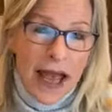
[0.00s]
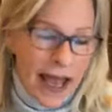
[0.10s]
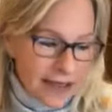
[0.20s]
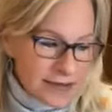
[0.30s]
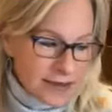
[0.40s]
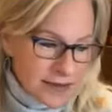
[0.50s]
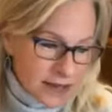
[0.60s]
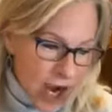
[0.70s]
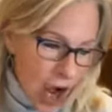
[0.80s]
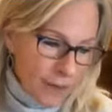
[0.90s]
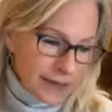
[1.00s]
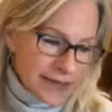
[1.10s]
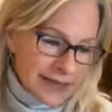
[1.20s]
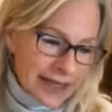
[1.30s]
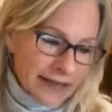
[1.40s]
and stop
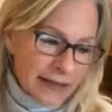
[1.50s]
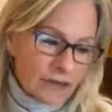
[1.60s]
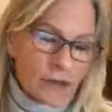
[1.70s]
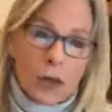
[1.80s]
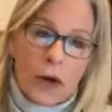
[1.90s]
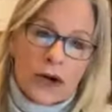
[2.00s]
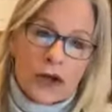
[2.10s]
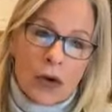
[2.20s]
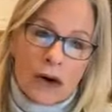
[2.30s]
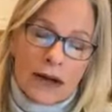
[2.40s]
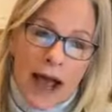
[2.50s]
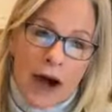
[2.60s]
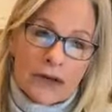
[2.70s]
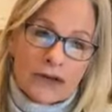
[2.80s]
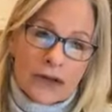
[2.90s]
settling for where you are
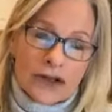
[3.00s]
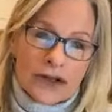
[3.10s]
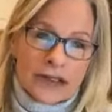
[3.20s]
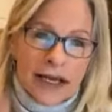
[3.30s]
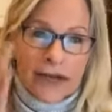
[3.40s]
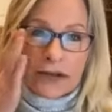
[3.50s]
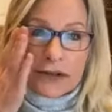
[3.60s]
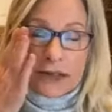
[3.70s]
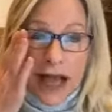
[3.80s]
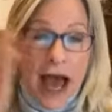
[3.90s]
now and raise your standards,